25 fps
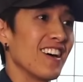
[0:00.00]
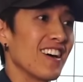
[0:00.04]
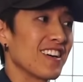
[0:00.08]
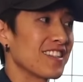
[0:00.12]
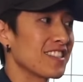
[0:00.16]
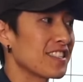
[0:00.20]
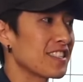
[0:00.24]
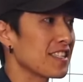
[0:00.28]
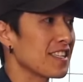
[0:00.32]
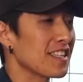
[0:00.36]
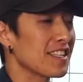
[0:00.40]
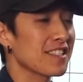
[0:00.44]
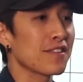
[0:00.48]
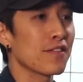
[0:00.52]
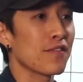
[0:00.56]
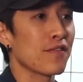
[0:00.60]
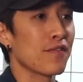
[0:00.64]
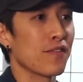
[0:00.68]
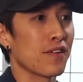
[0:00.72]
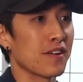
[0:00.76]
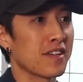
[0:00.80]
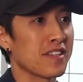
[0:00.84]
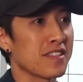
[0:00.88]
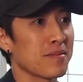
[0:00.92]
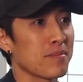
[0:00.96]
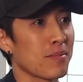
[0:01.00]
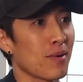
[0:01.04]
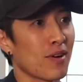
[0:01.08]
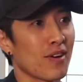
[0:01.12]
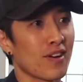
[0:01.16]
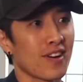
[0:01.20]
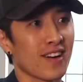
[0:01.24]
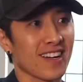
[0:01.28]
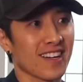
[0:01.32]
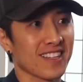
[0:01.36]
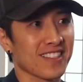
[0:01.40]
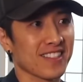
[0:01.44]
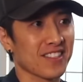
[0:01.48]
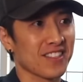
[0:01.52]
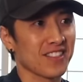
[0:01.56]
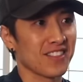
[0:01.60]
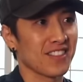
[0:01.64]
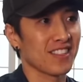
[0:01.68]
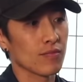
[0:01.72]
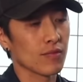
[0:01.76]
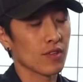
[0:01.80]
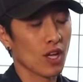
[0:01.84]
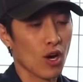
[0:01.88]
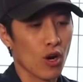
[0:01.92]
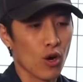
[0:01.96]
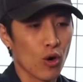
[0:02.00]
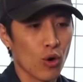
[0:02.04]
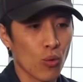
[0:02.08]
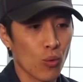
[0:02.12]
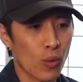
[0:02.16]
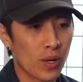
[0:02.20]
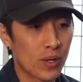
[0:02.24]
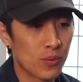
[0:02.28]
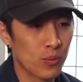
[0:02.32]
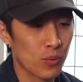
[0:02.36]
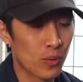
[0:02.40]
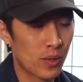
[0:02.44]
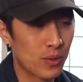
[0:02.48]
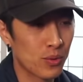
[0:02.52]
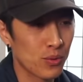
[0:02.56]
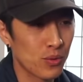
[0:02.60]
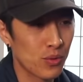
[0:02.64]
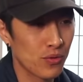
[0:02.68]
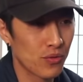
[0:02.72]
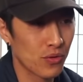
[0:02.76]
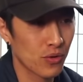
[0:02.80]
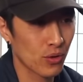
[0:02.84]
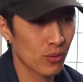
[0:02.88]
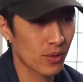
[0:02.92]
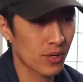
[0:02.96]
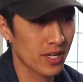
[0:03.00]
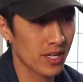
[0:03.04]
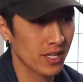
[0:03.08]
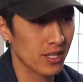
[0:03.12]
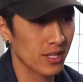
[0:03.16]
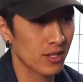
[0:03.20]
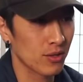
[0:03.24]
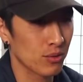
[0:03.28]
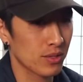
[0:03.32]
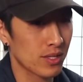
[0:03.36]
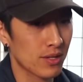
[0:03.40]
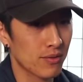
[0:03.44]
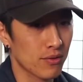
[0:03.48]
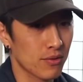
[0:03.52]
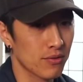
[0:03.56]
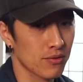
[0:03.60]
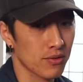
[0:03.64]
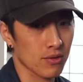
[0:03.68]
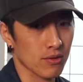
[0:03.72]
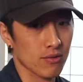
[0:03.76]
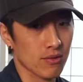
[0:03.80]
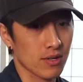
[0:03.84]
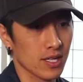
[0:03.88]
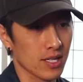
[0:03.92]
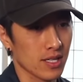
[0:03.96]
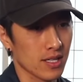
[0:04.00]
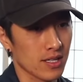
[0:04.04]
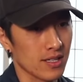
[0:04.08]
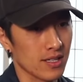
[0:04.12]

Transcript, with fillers: Honestly, that's the funnest part, actually. Oh, when when we feel ready, you will never feel ready.